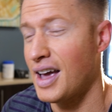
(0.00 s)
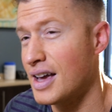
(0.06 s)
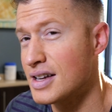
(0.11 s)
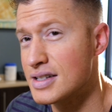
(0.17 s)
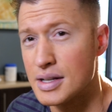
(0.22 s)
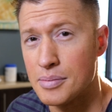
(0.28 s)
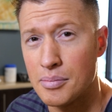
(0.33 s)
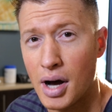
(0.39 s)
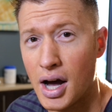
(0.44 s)

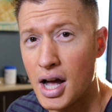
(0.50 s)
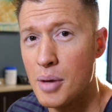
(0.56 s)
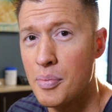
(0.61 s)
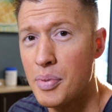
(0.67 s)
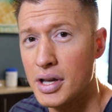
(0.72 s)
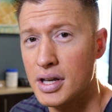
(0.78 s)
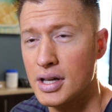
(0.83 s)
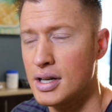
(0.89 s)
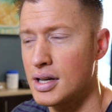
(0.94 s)
And in my
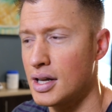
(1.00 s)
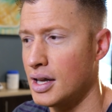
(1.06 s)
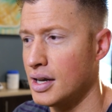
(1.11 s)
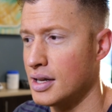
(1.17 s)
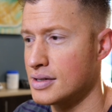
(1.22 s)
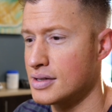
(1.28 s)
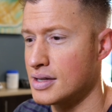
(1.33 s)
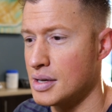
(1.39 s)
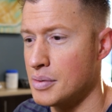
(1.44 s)
opinion, it
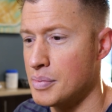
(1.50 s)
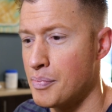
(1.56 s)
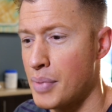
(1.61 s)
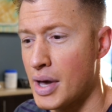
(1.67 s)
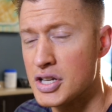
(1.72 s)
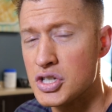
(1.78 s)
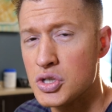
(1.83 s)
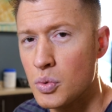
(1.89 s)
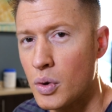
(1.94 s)
is the
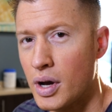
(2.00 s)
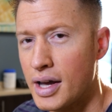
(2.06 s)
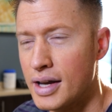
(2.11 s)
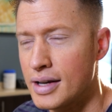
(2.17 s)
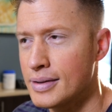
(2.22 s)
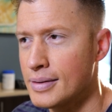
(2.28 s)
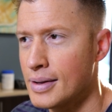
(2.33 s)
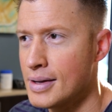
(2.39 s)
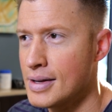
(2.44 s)
best
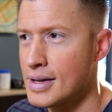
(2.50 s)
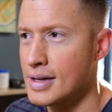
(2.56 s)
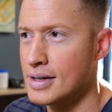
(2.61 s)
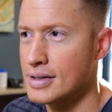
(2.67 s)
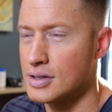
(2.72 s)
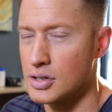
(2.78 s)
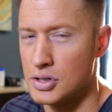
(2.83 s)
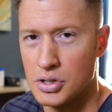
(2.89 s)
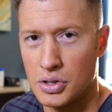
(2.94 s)
way
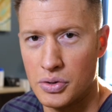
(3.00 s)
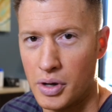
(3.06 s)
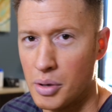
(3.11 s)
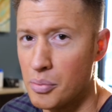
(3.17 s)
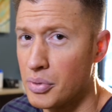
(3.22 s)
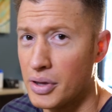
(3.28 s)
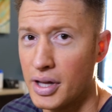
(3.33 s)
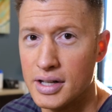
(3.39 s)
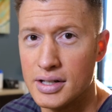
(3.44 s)
to do
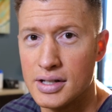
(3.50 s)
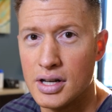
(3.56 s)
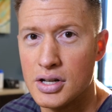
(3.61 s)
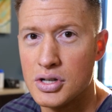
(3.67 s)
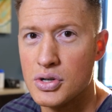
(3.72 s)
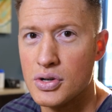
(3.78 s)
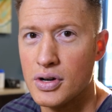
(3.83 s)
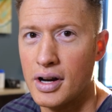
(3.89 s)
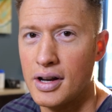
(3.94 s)
implant
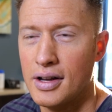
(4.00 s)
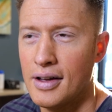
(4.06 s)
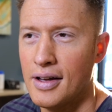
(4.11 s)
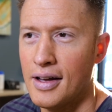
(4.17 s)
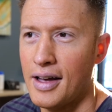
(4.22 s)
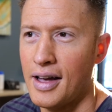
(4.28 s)
dentistry.